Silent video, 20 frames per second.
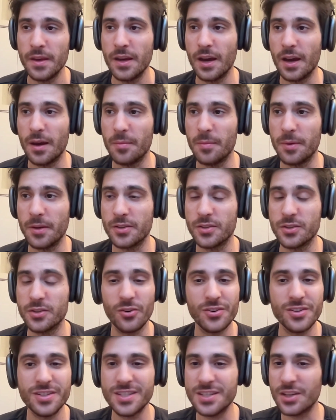um, because
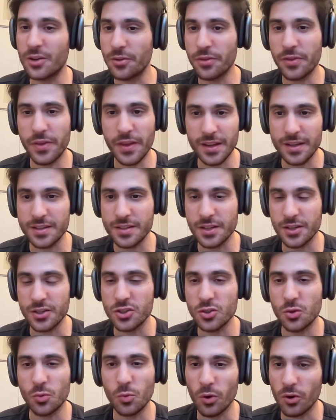there are still things that a
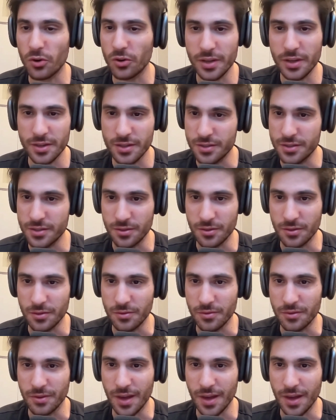squirrel can do